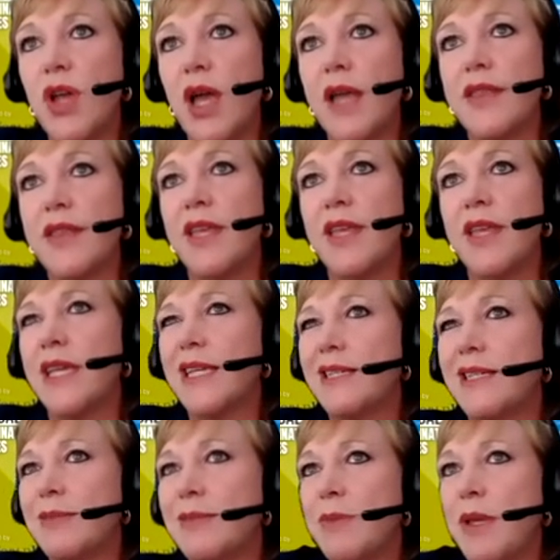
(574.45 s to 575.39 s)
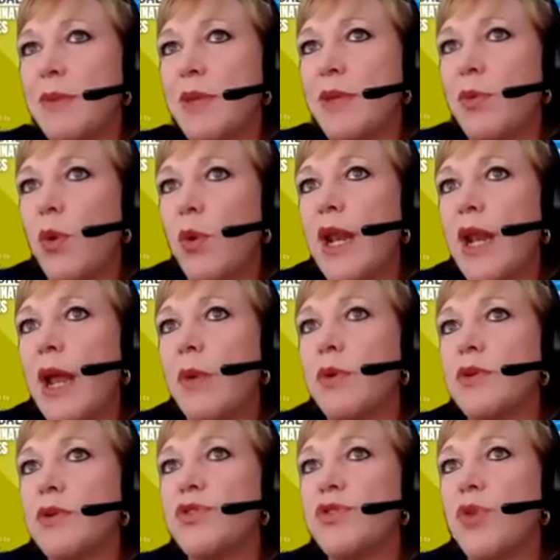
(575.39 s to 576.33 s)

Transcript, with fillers: I think it's maybe one hour's